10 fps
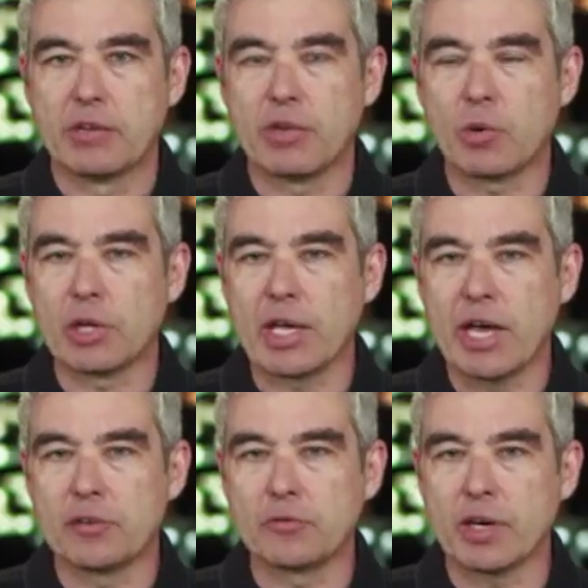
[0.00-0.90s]
There were a
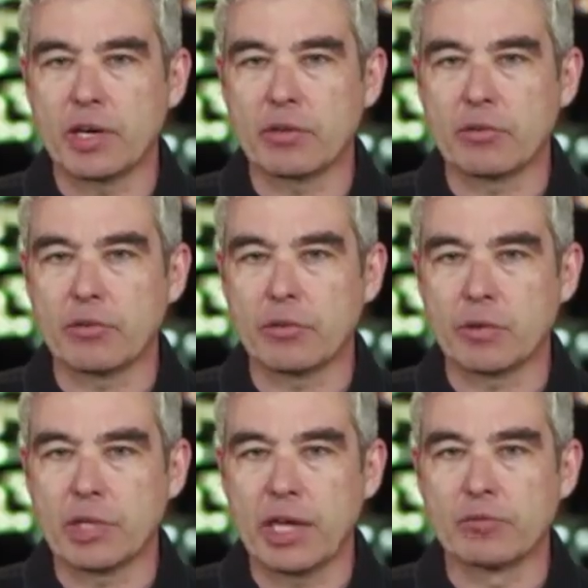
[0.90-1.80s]
lot
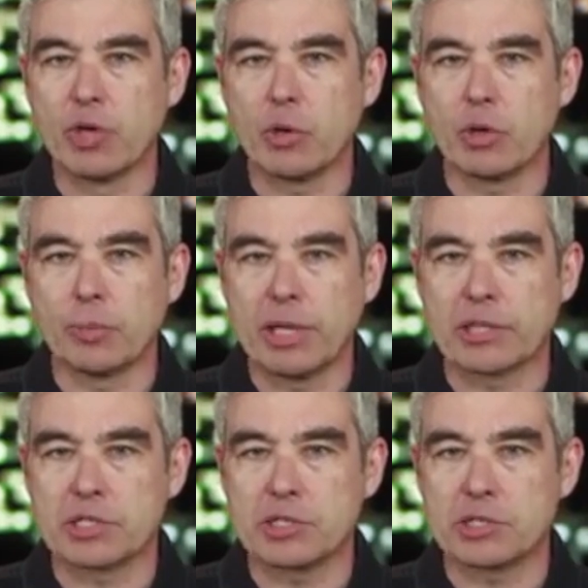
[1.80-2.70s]
of local
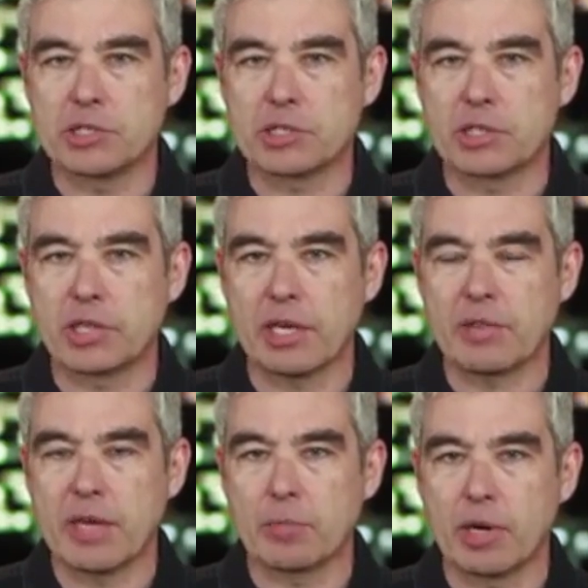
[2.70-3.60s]
politicians, and
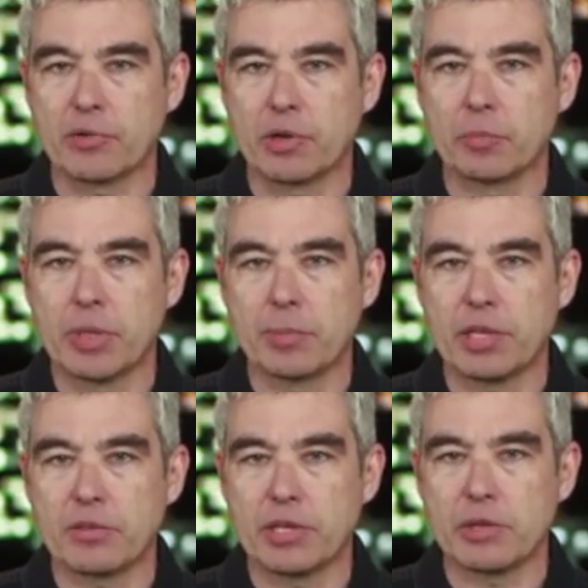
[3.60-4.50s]
they brought their own people,
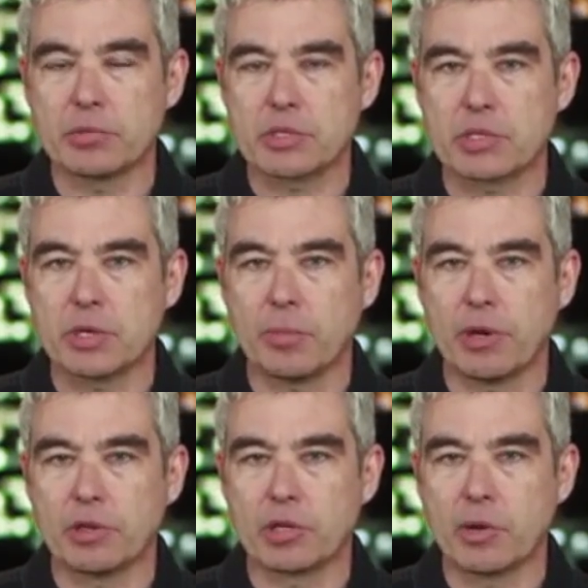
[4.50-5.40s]
I think, was part
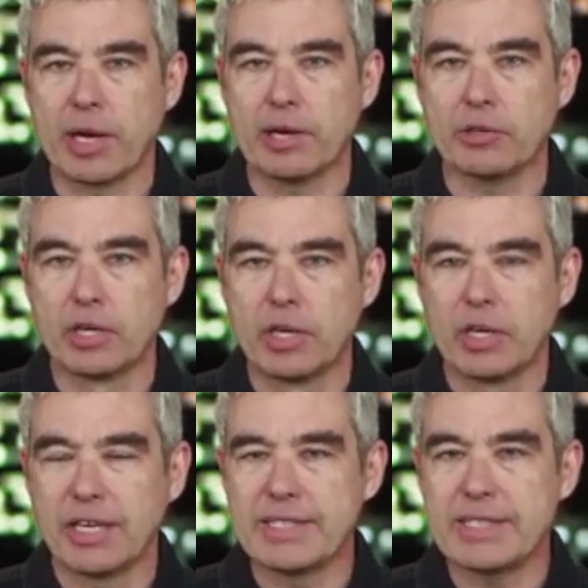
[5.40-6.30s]
of the crowd.
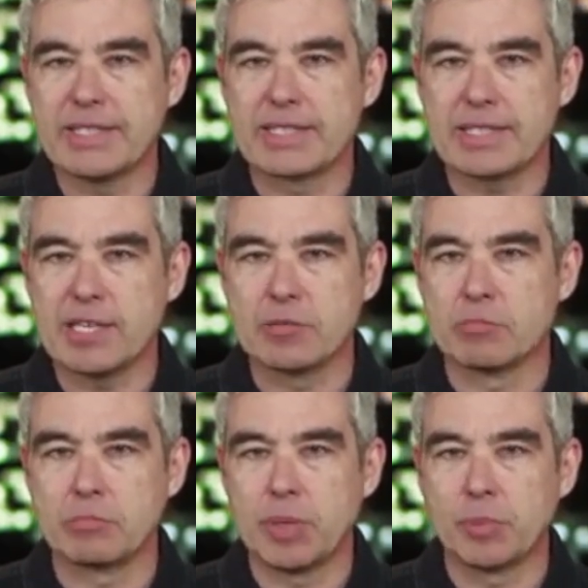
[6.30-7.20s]
It didn't
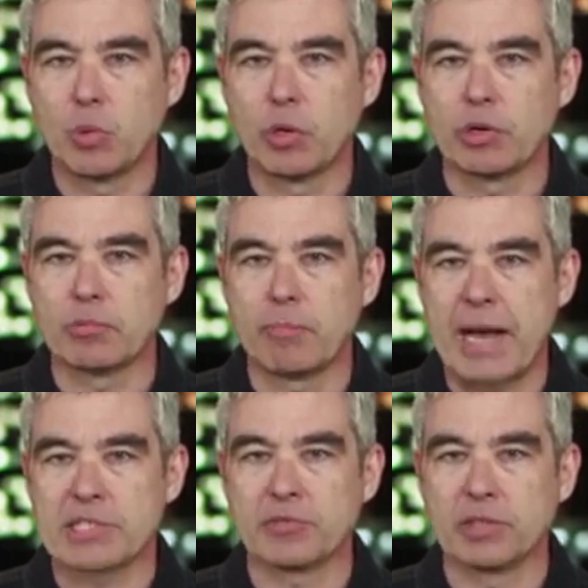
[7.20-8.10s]
seem, people weren't
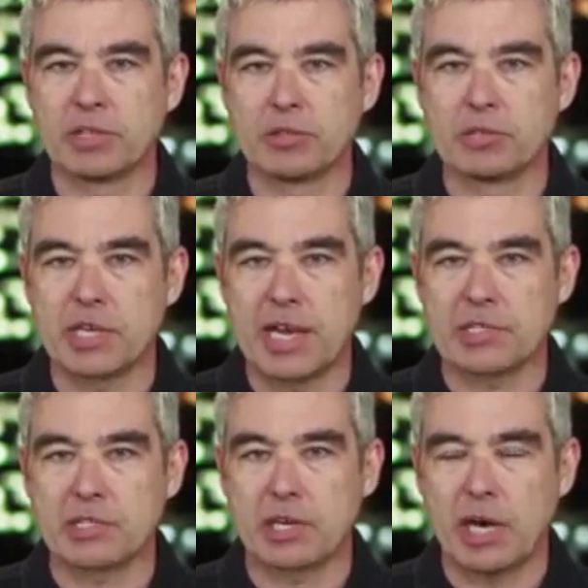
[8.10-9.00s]
massively
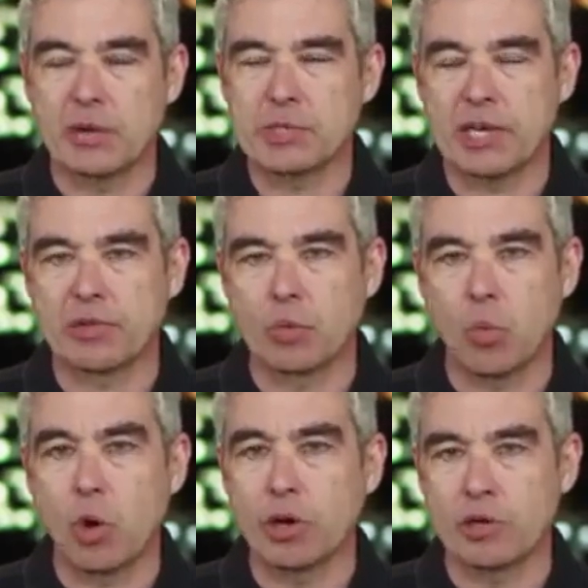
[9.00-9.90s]
enthusiastic. I was at the
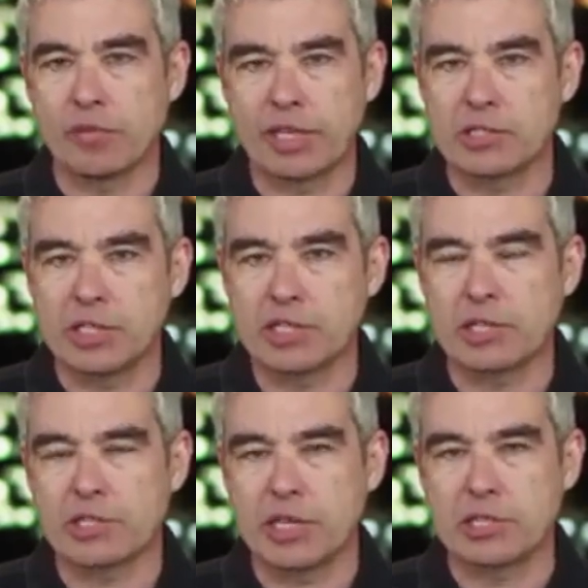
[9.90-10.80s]
Warren event in East
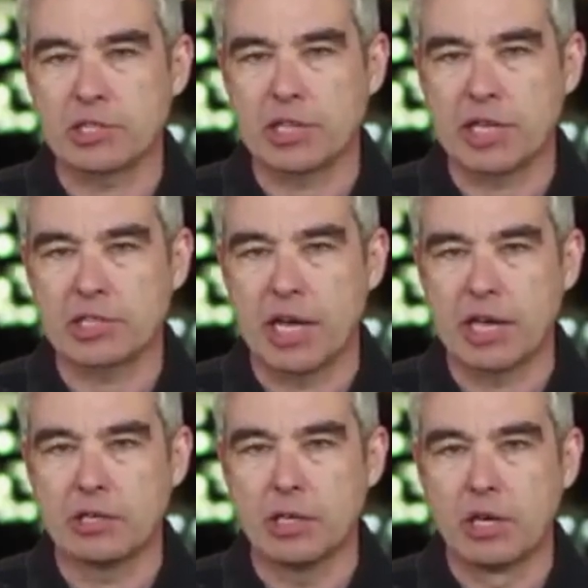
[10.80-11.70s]
Los Angeles last
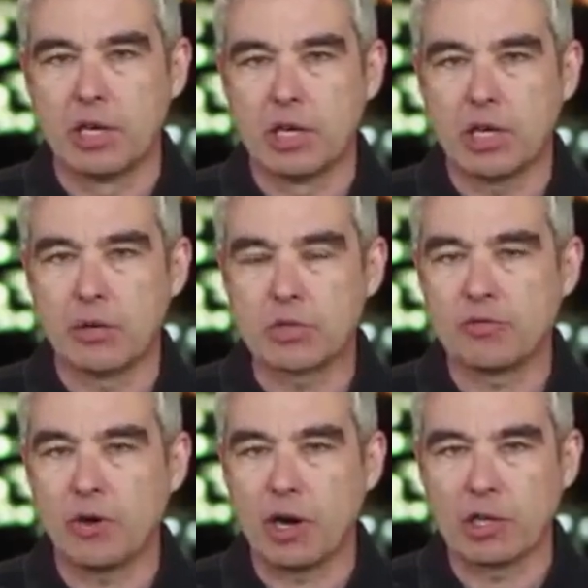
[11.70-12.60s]
night. It was
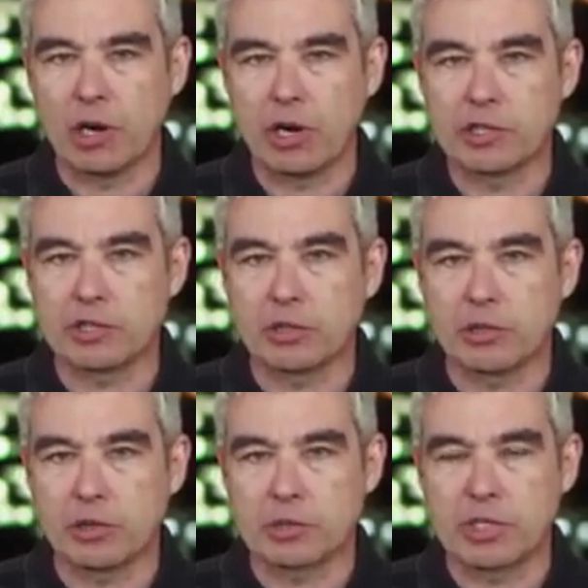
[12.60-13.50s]
far larger.
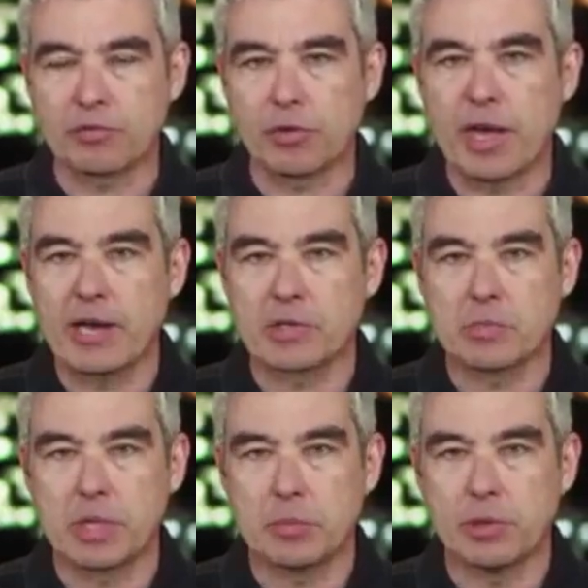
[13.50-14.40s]
There were several thousand
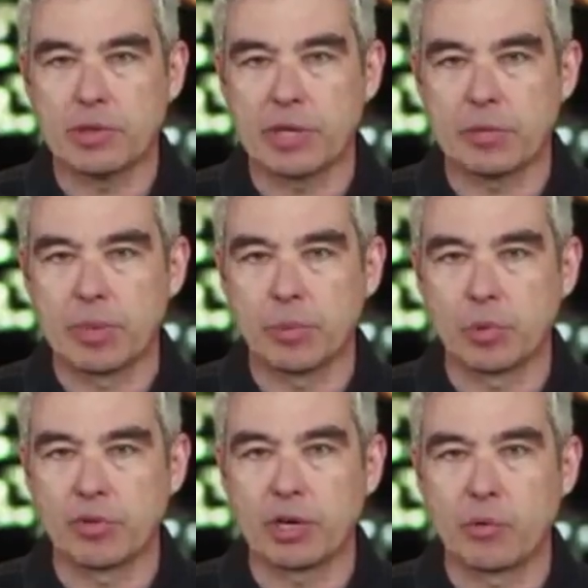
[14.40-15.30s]
people, and people were
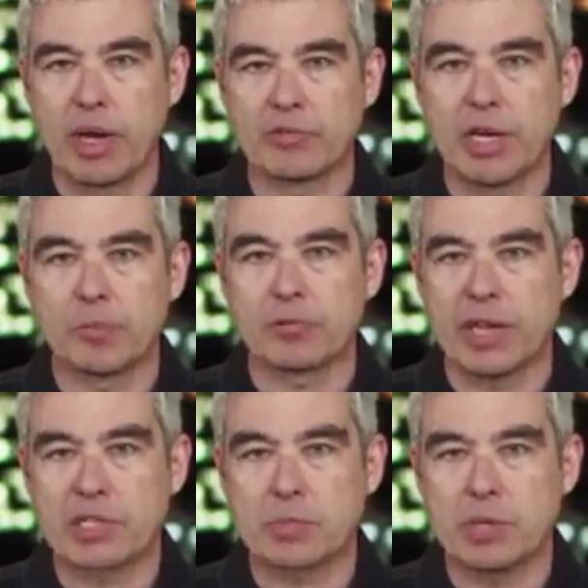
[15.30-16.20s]
very revved up for
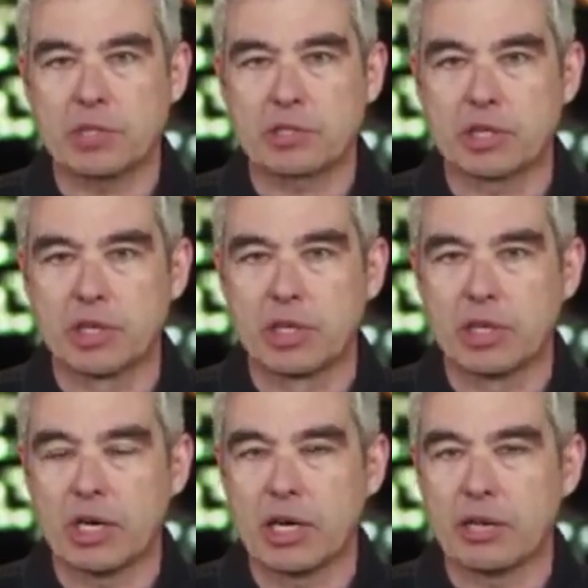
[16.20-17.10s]
that speech.
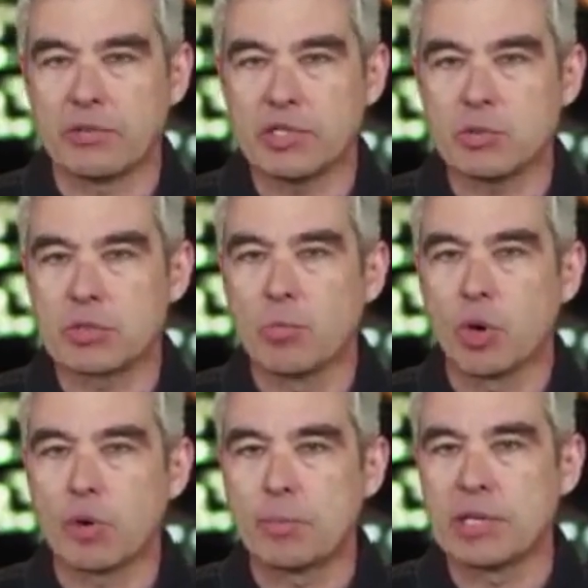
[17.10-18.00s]
This was
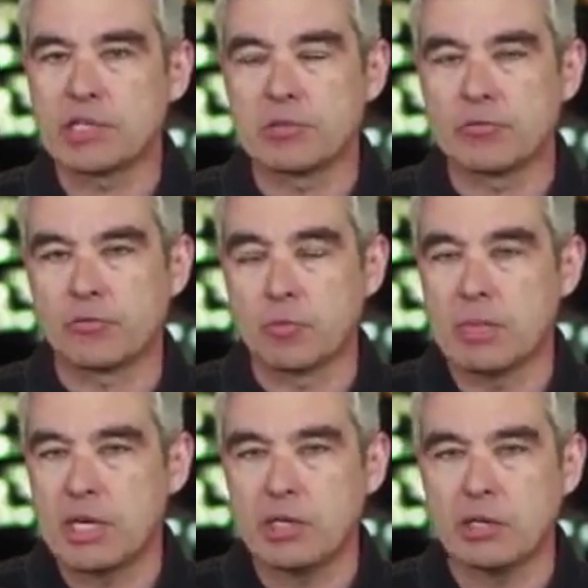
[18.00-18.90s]
more reminiscent for
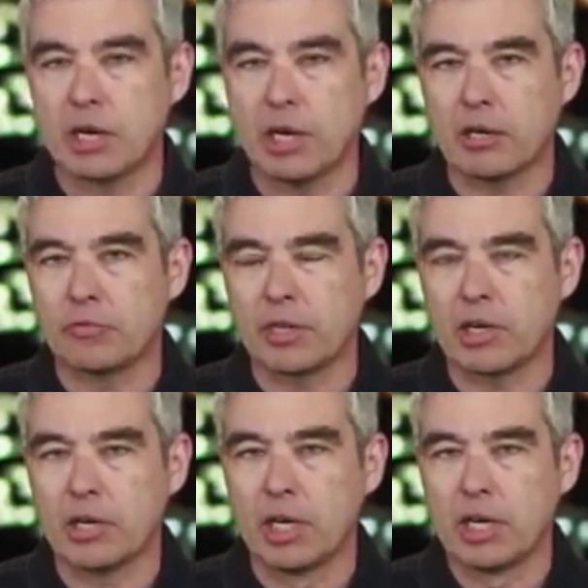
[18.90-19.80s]
me of
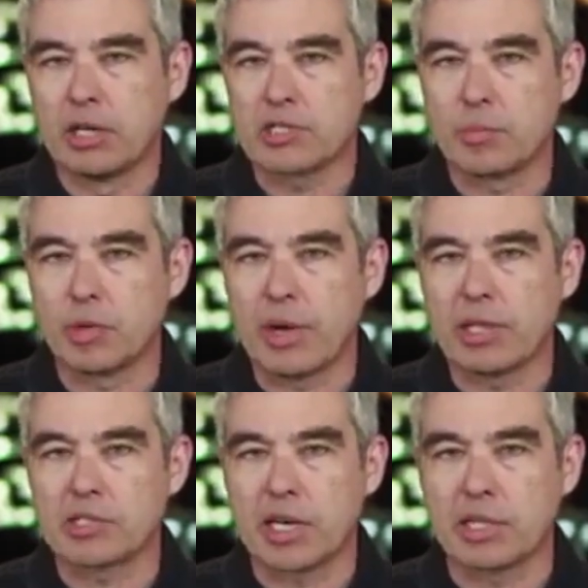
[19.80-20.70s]
some of the
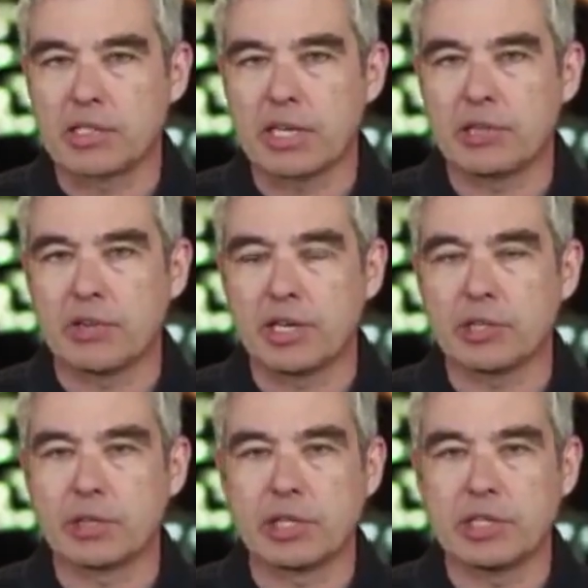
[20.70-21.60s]
rallies I attended that
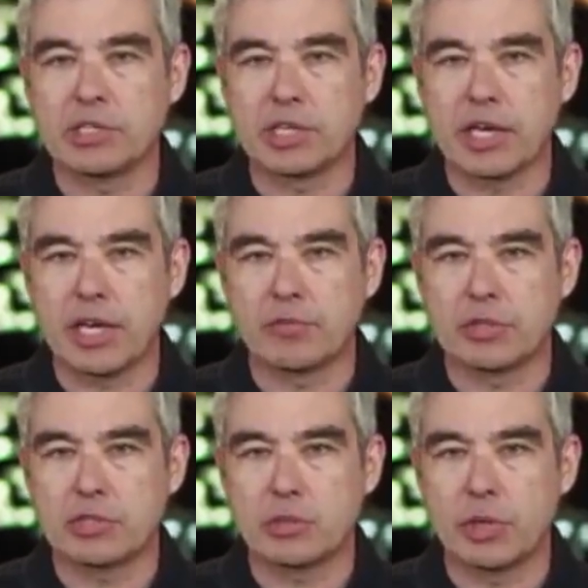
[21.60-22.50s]
Hillary Clinton gave
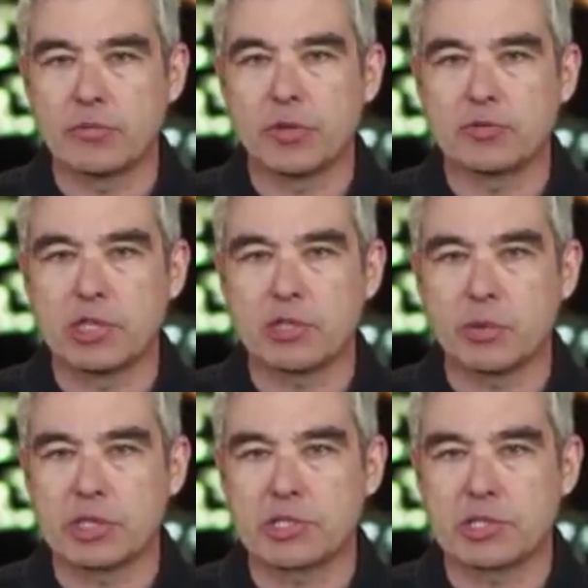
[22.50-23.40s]
in 2015,
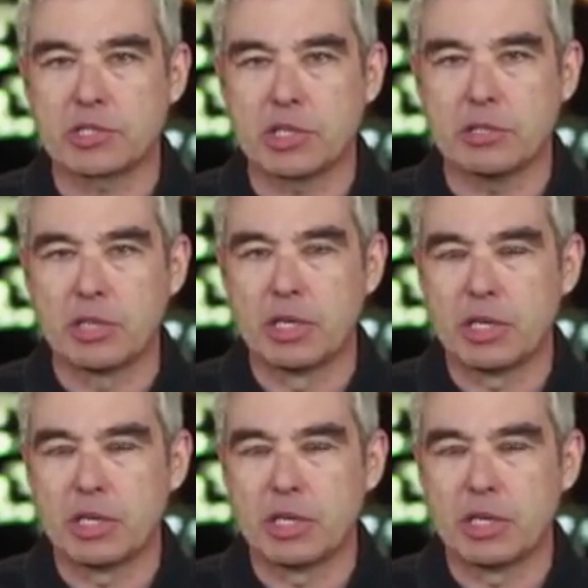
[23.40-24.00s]
2016.